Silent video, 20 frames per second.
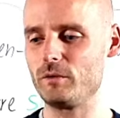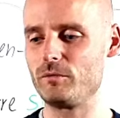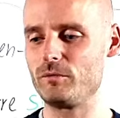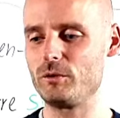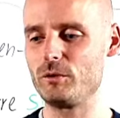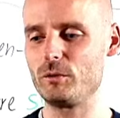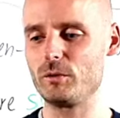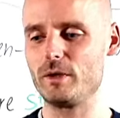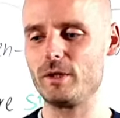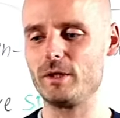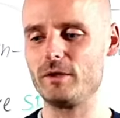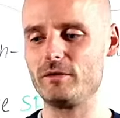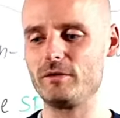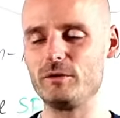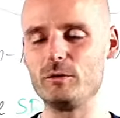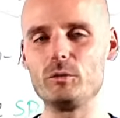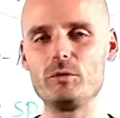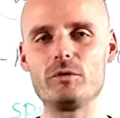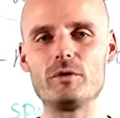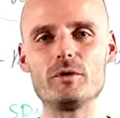viewer has
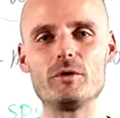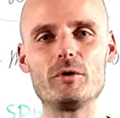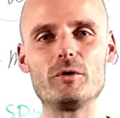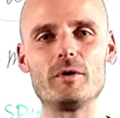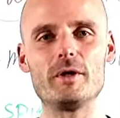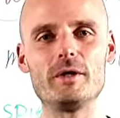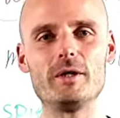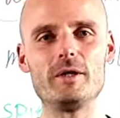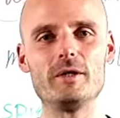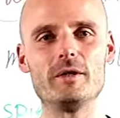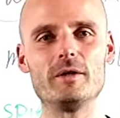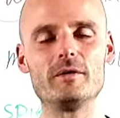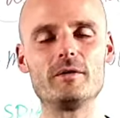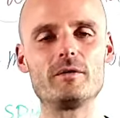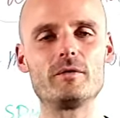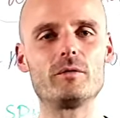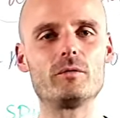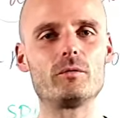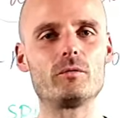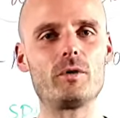used it already,
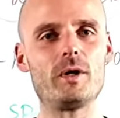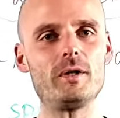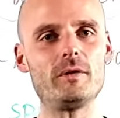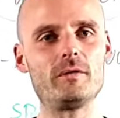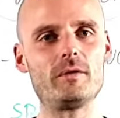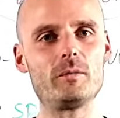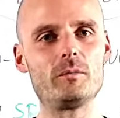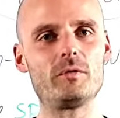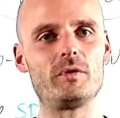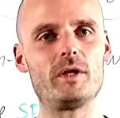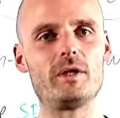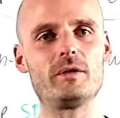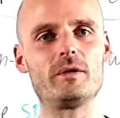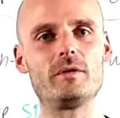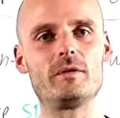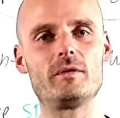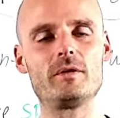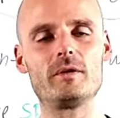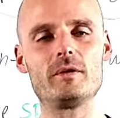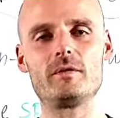is write some
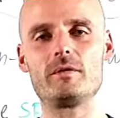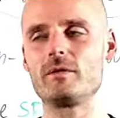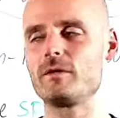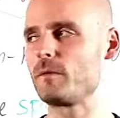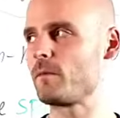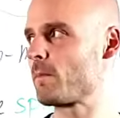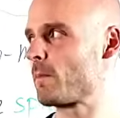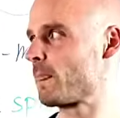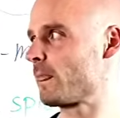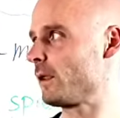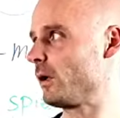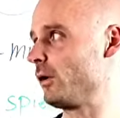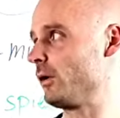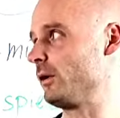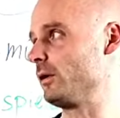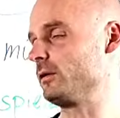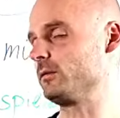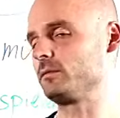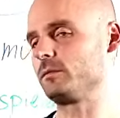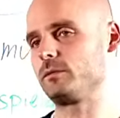sentences,
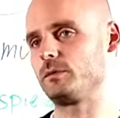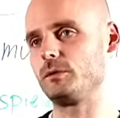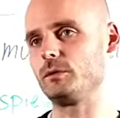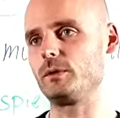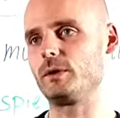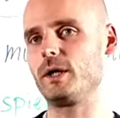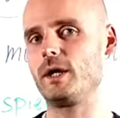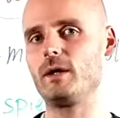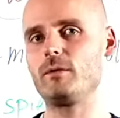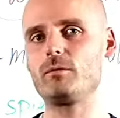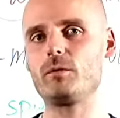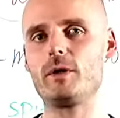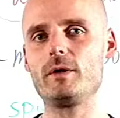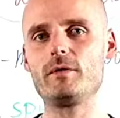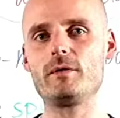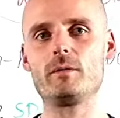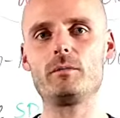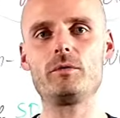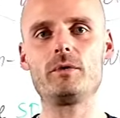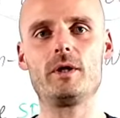or you can write
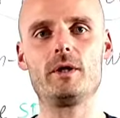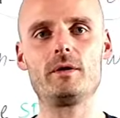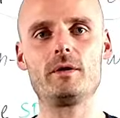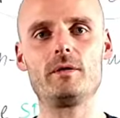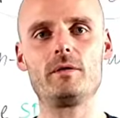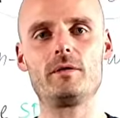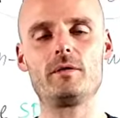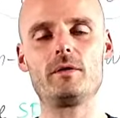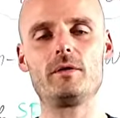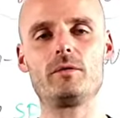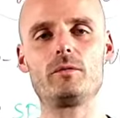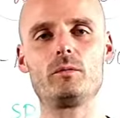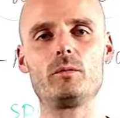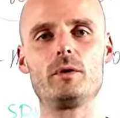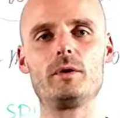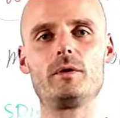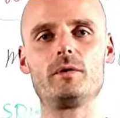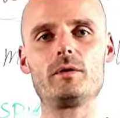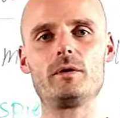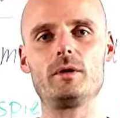some sentences
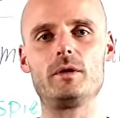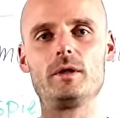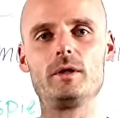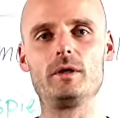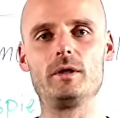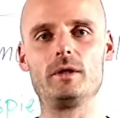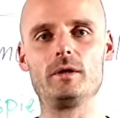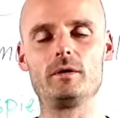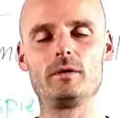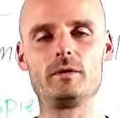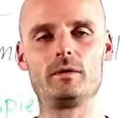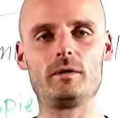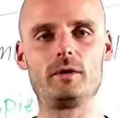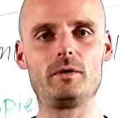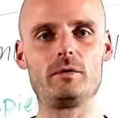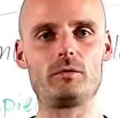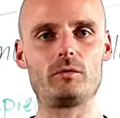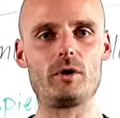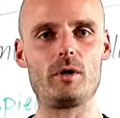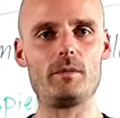with
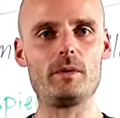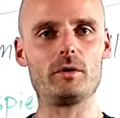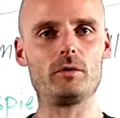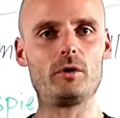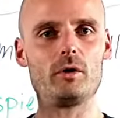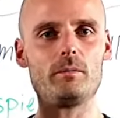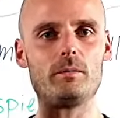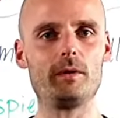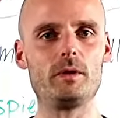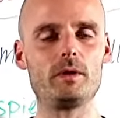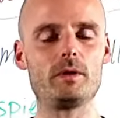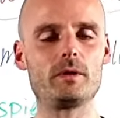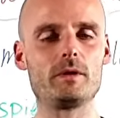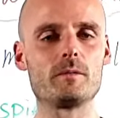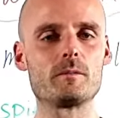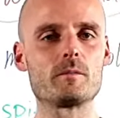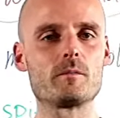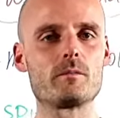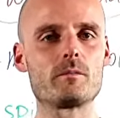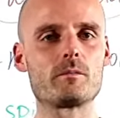this grammar topic.
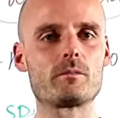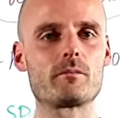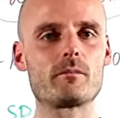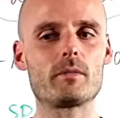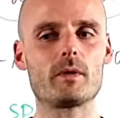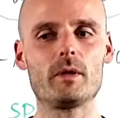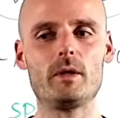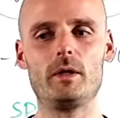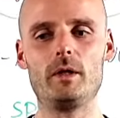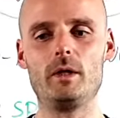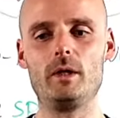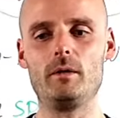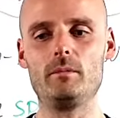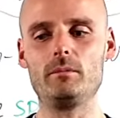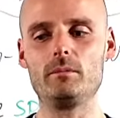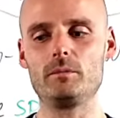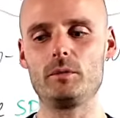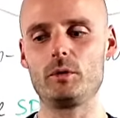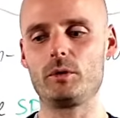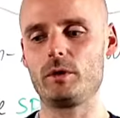
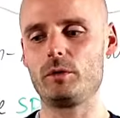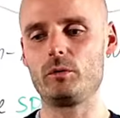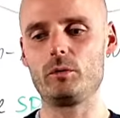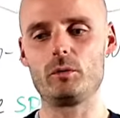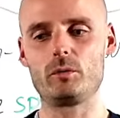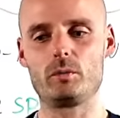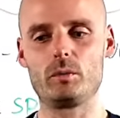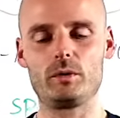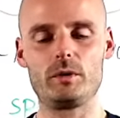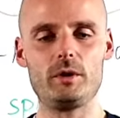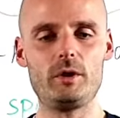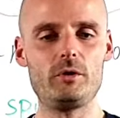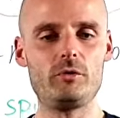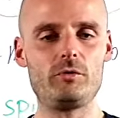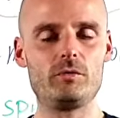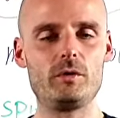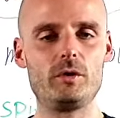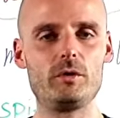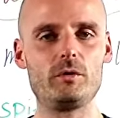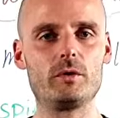You can do it with
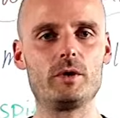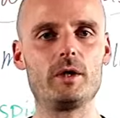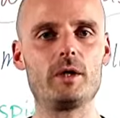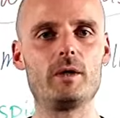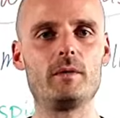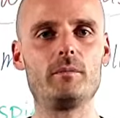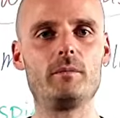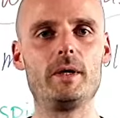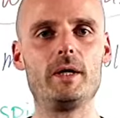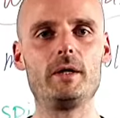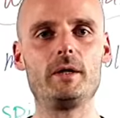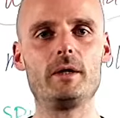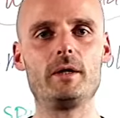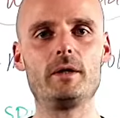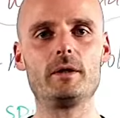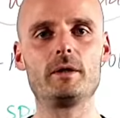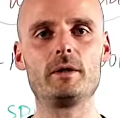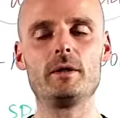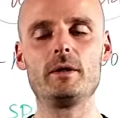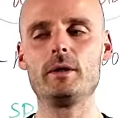each video that I'm
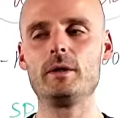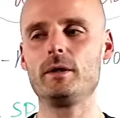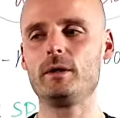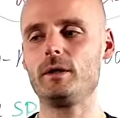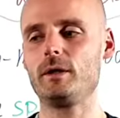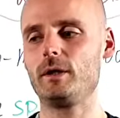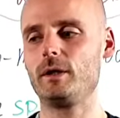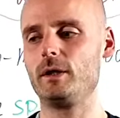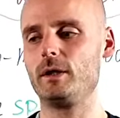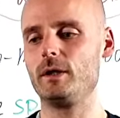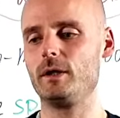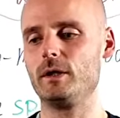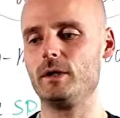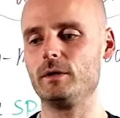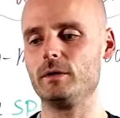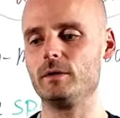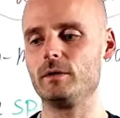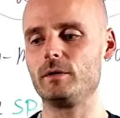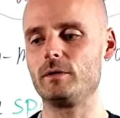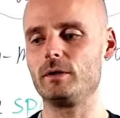making,
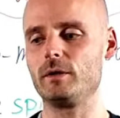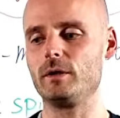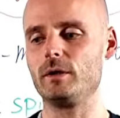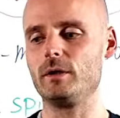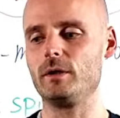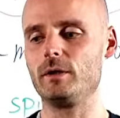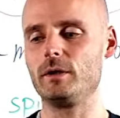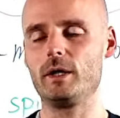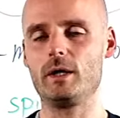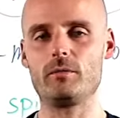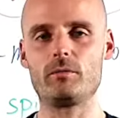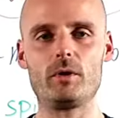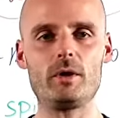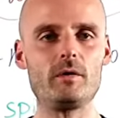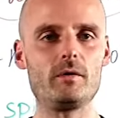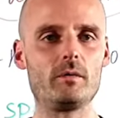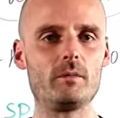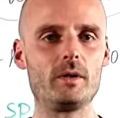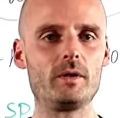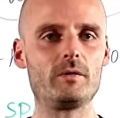and yeah,
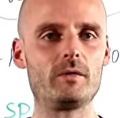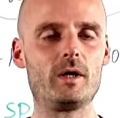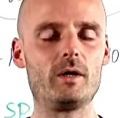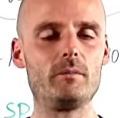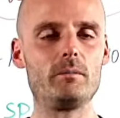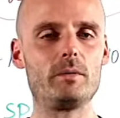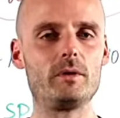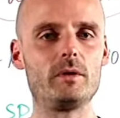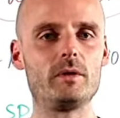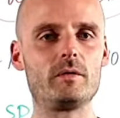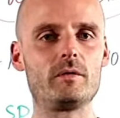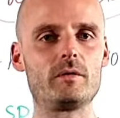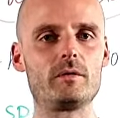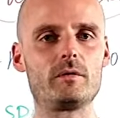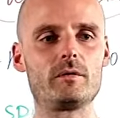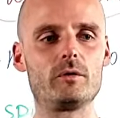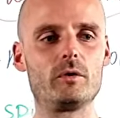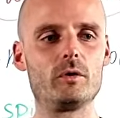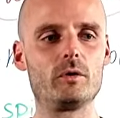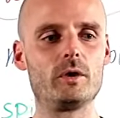write some examples
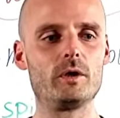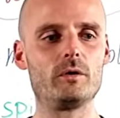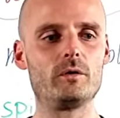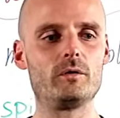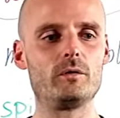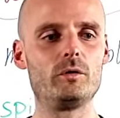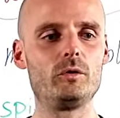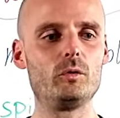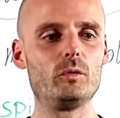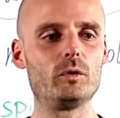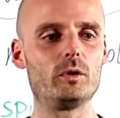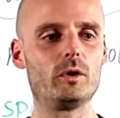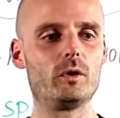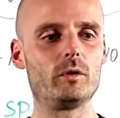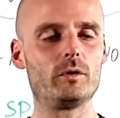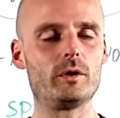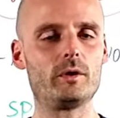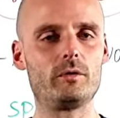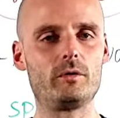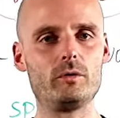so that you
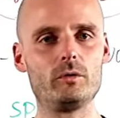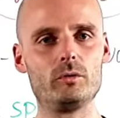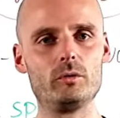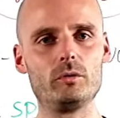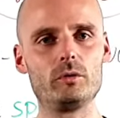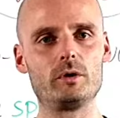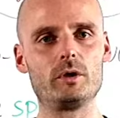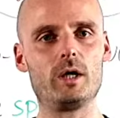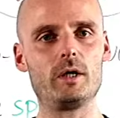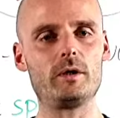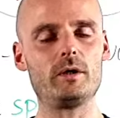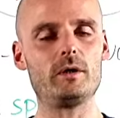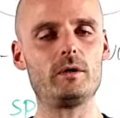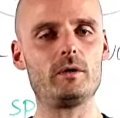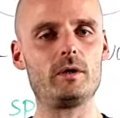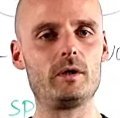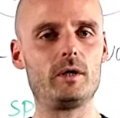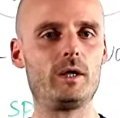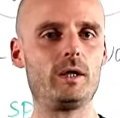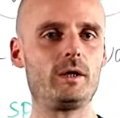know that you got
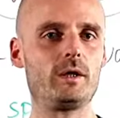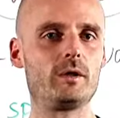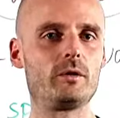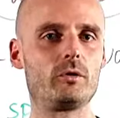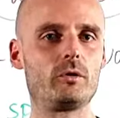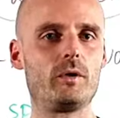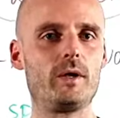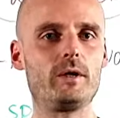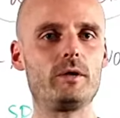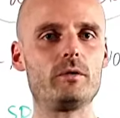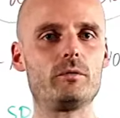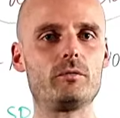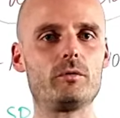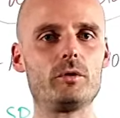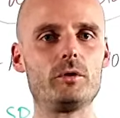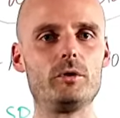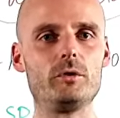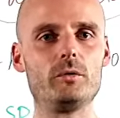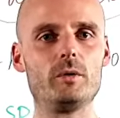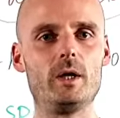it and I can correct it
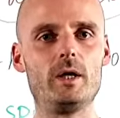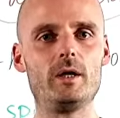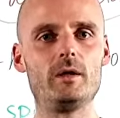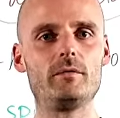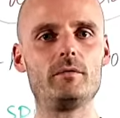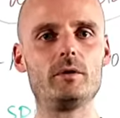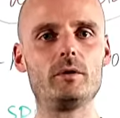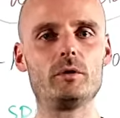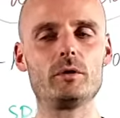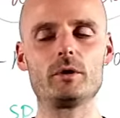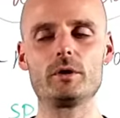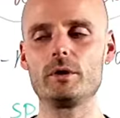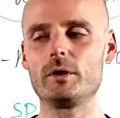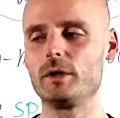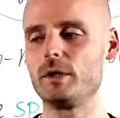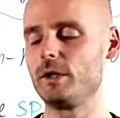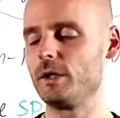for you. I'll have a look.